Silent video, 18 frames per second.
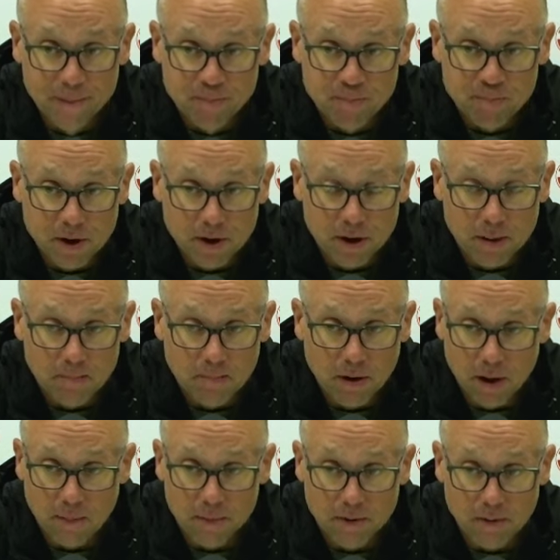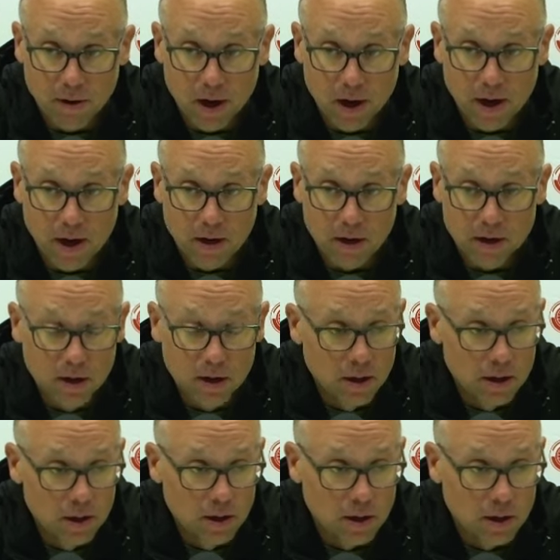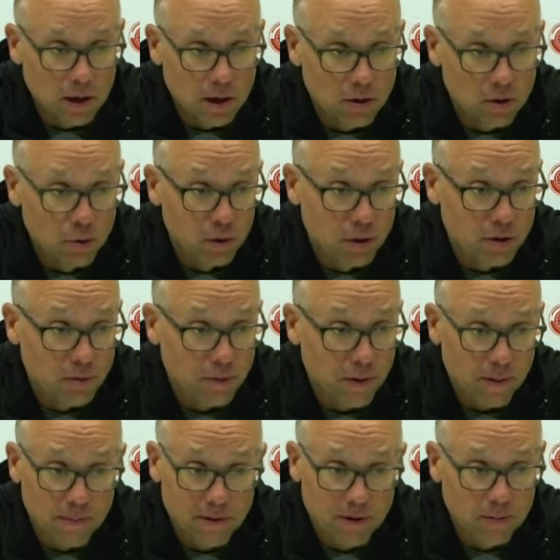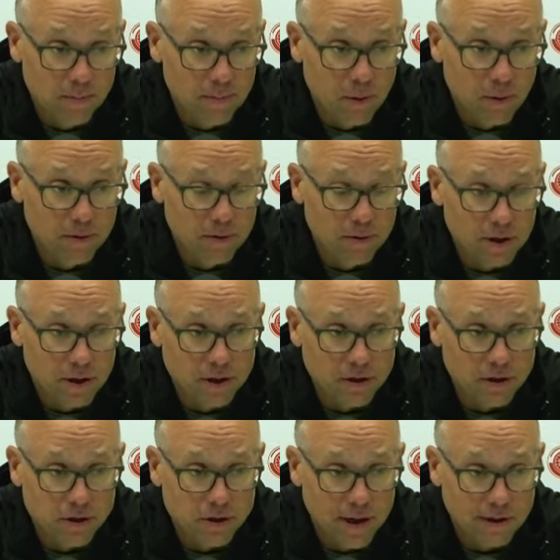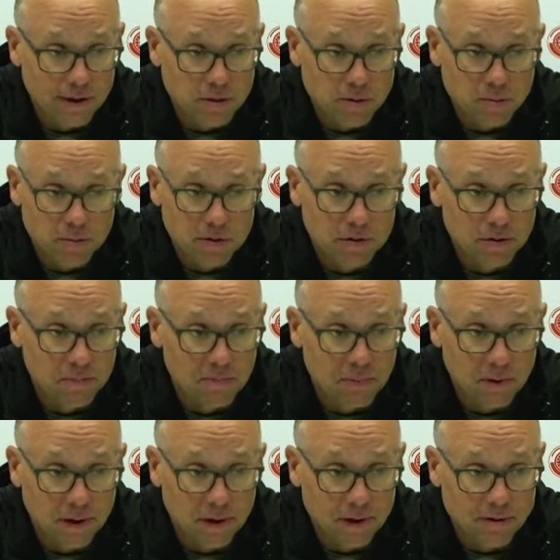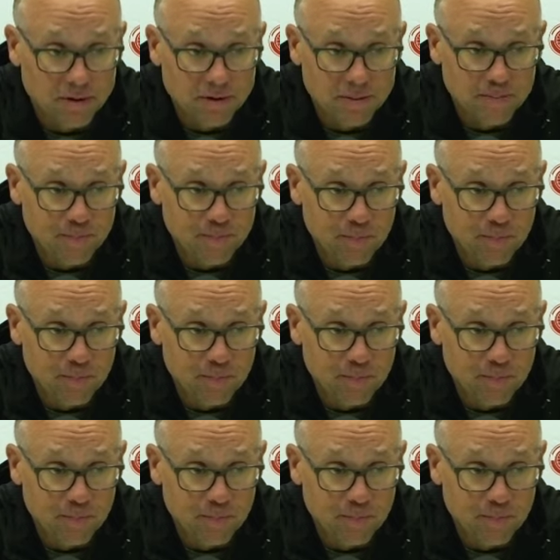Bobby Ryan, Lucas Raymond, they're both going to get chances with good players.